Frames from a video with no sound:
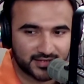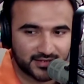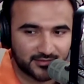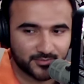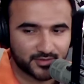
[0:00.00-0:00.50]

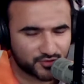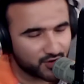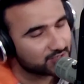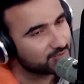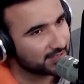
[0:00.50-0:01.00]
and I
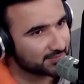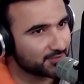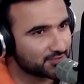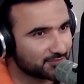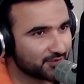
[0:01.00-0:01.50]
try to ask
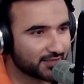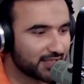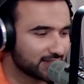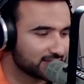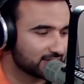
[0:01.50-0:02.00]
most of our
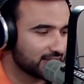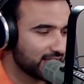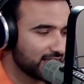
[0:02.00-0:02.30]
guests,